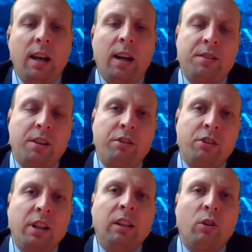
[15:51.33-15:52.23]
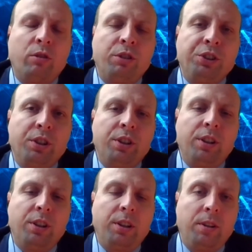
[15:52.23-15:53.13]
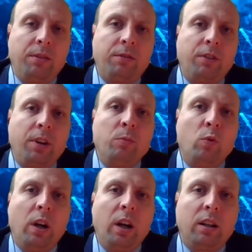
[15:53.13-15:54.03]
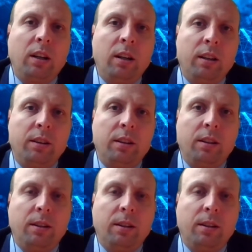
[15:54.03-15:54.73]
as a result-oriented framework and